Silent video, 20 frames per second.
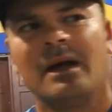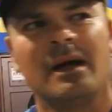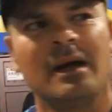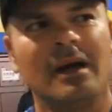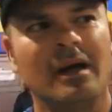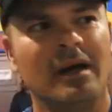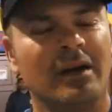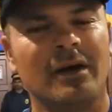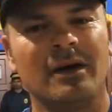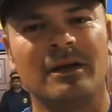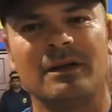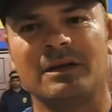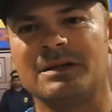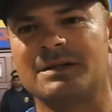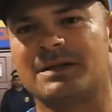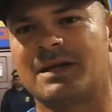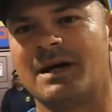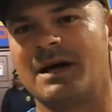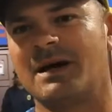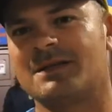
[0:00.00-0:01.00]
Yeah, no, these
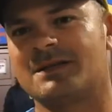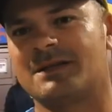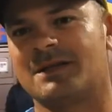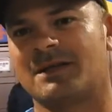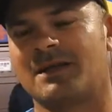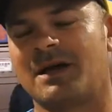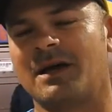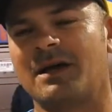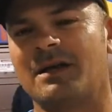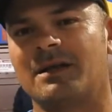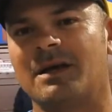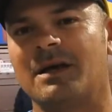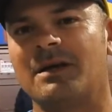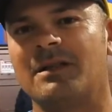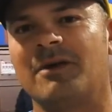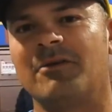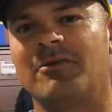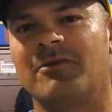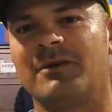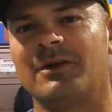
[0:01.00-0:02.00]
guys, they
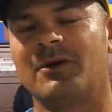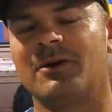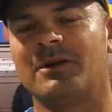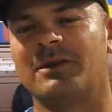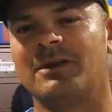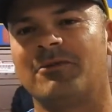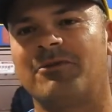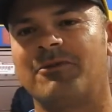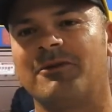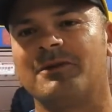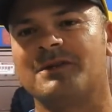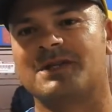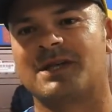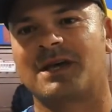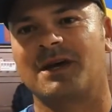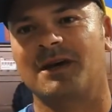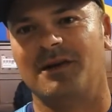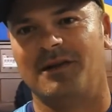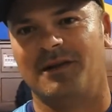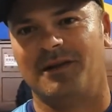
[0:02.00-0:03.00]
definitely got different
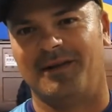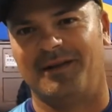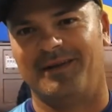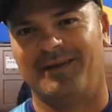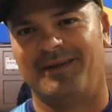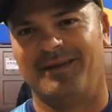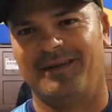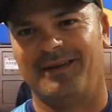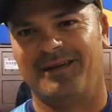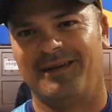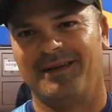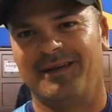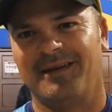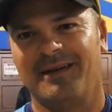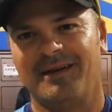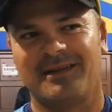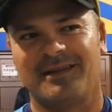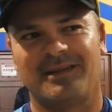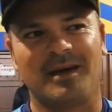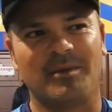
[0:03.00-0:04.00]
skill.
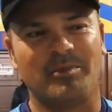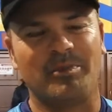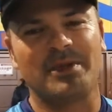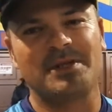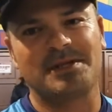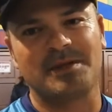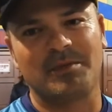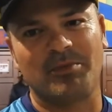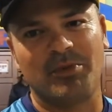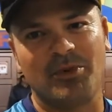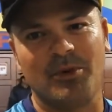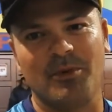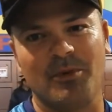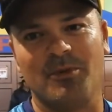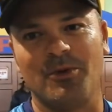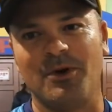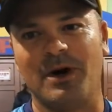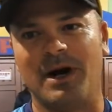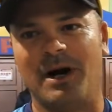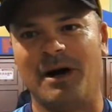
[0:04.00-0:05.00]
They pitch the
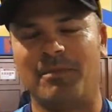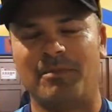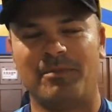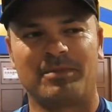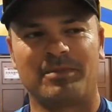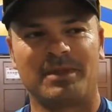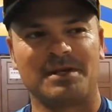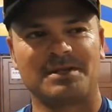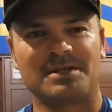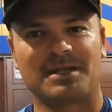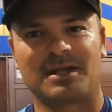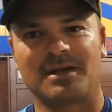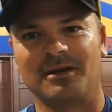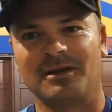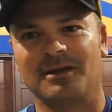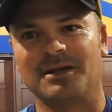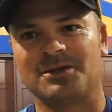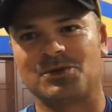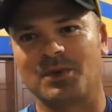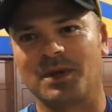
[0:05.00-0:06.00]
ball up, their skill,
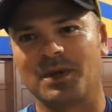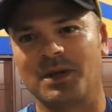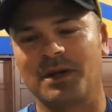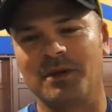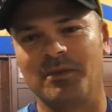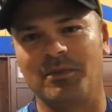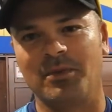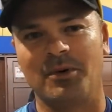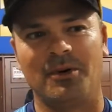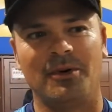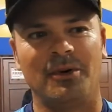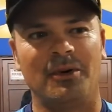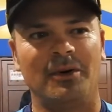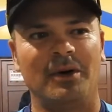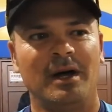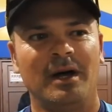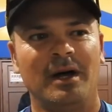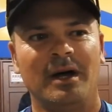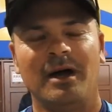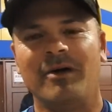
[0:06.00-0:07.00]
they swing the ball.
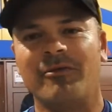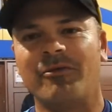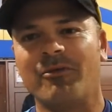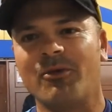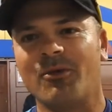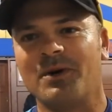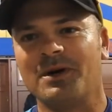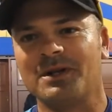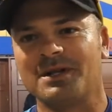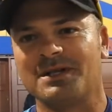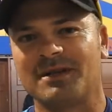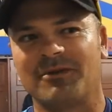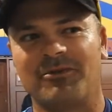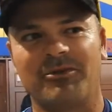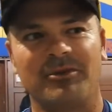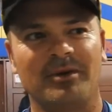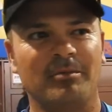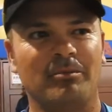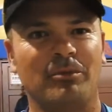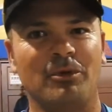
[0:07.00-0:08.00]
Everyone is
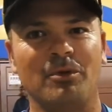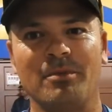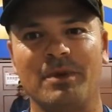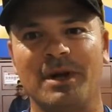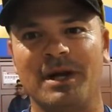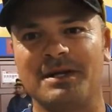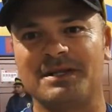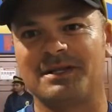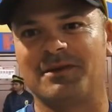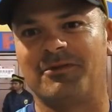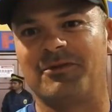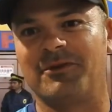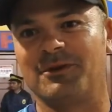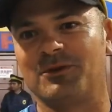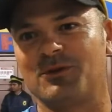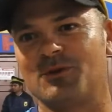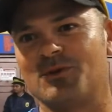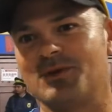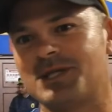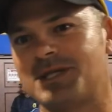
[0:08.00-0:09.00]
different. Bumrah is different
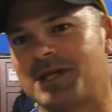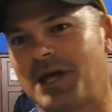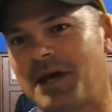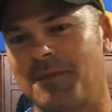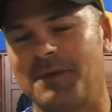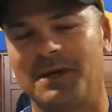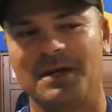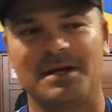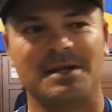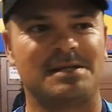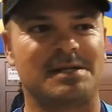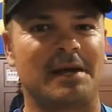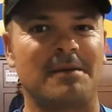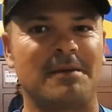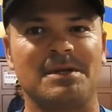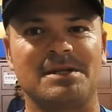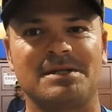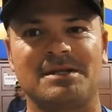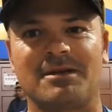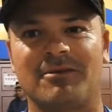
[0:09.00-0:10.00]
to a Sami is
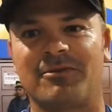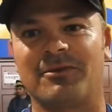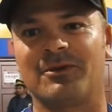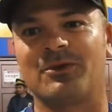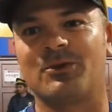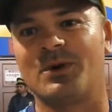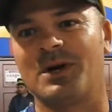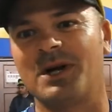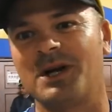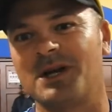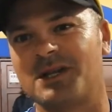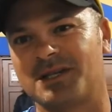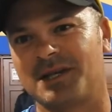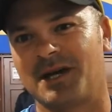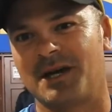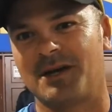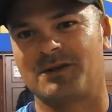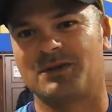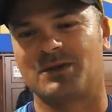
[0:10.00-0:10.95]
different to a Ishant.